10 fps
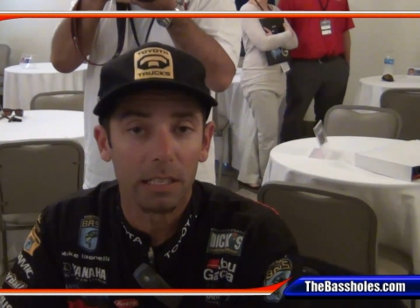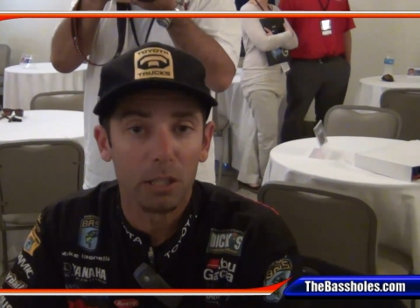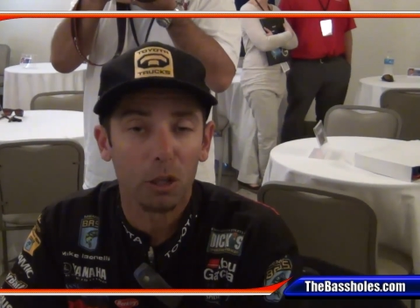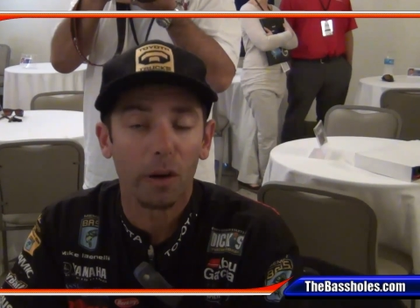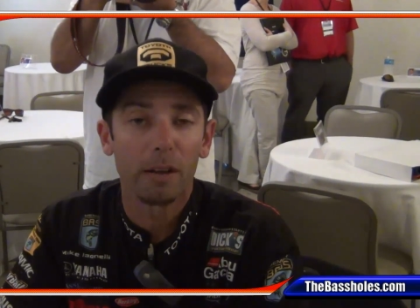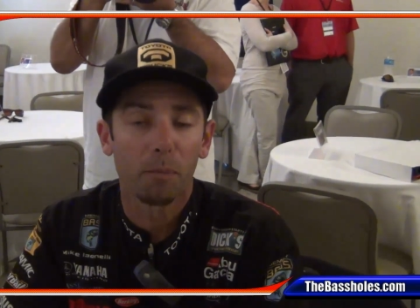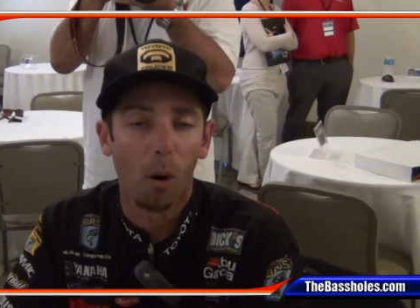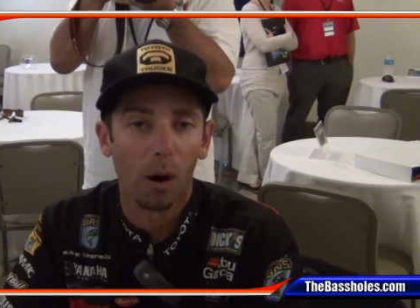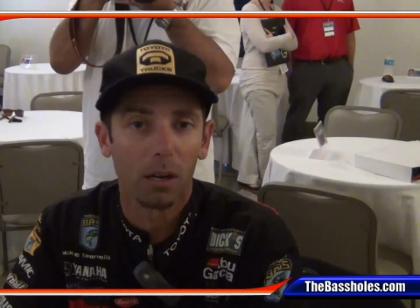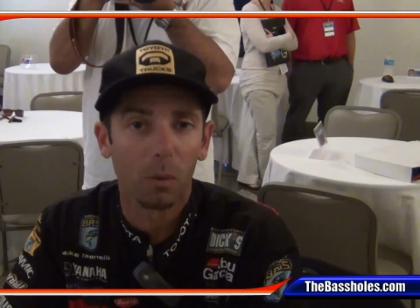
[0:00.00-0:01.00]
in
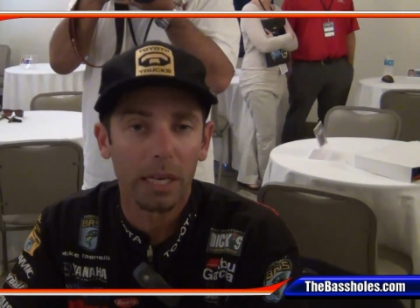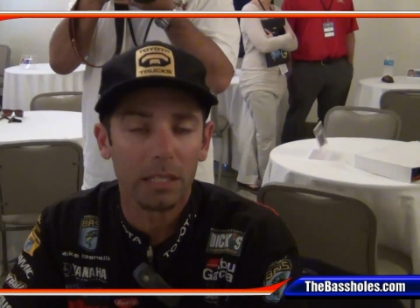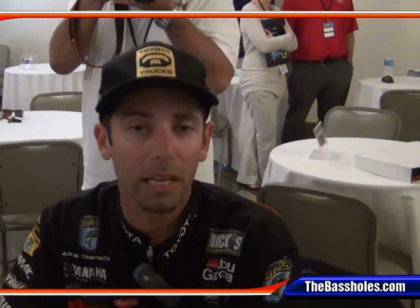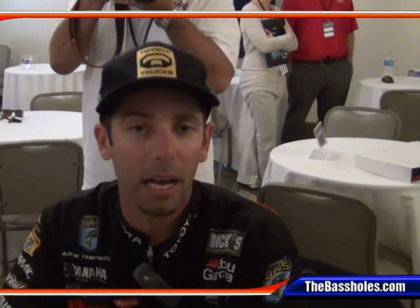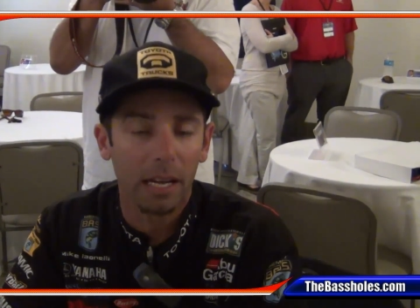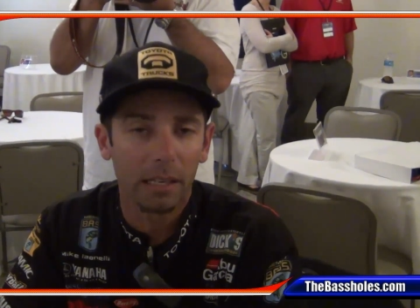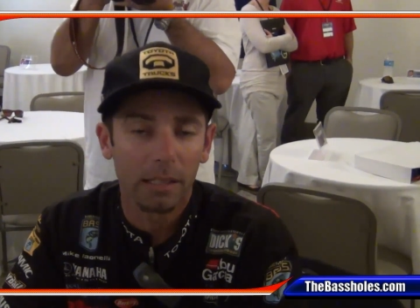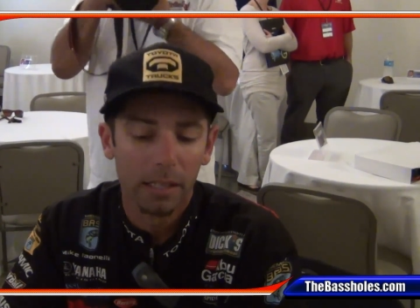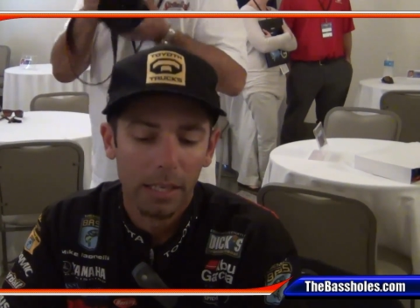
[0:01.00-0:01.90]
Shreveport, Louisiana.